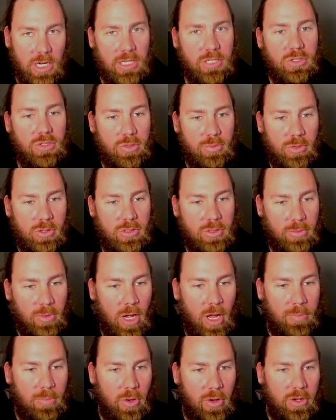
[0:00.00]
to do to
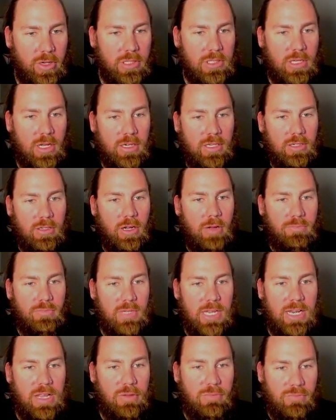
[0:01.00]
my opponents. I'm
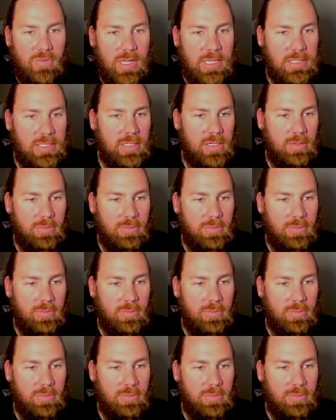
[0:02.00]
getting flustered.